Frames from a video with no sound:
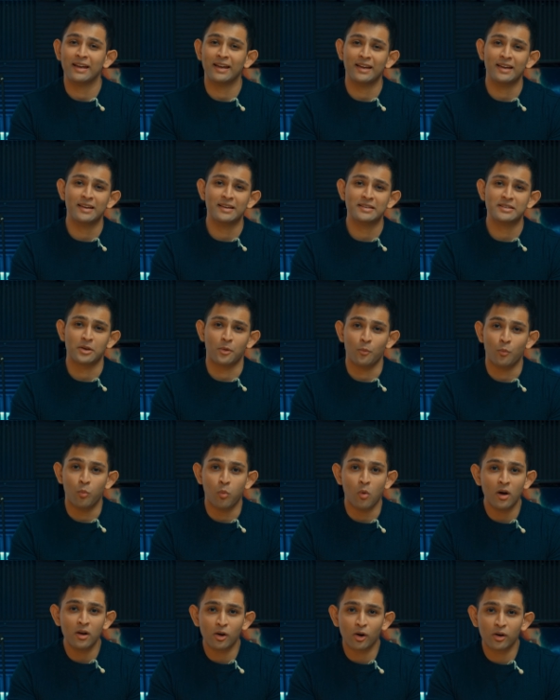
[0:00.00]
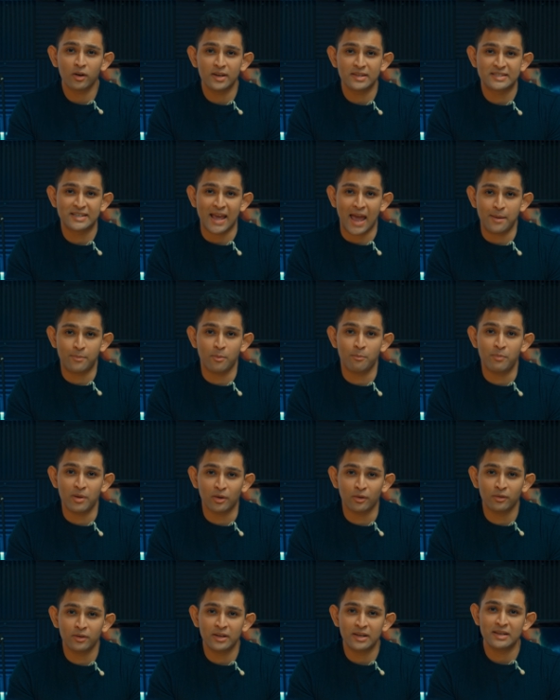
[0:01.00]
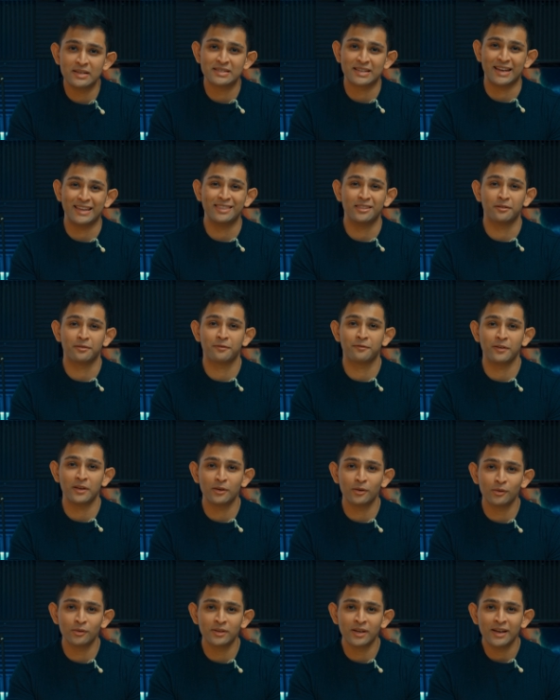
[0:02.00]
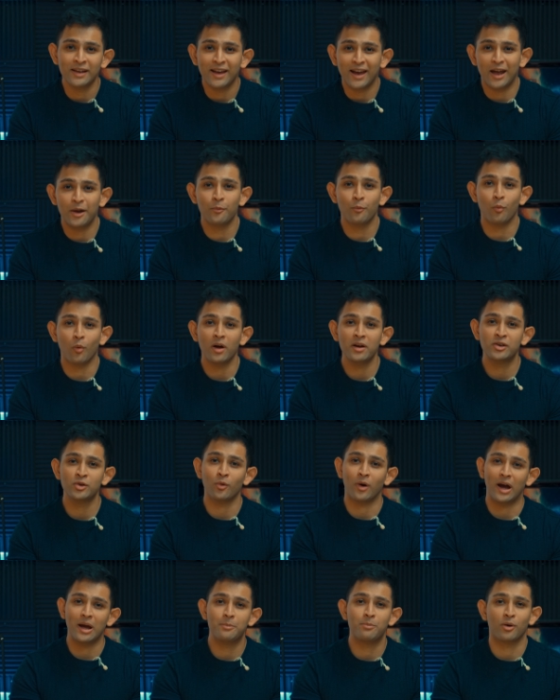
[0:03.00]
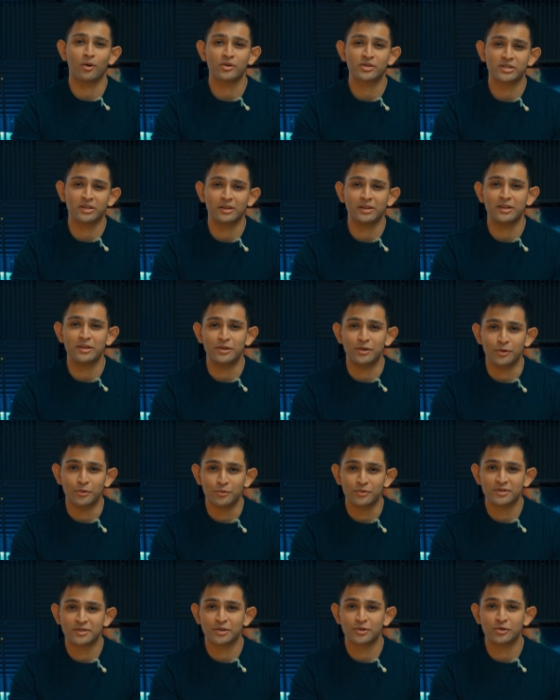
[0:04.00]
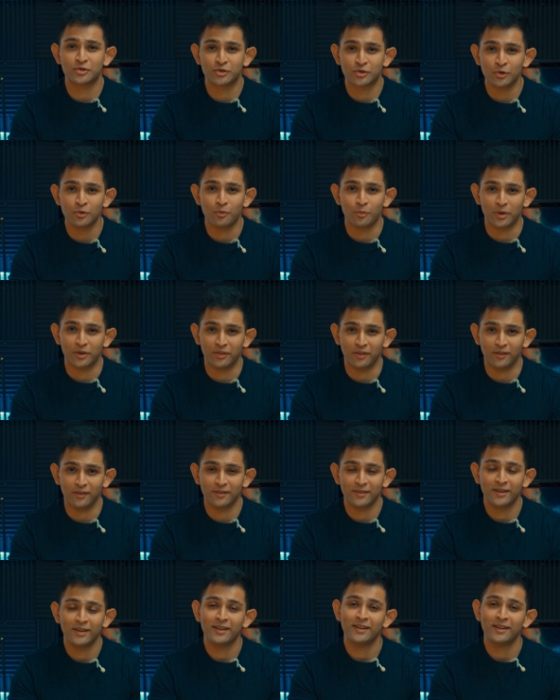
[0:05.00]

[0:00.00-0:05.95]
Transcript: is what are its capabilities in the field and what do I personally use to shoot with it?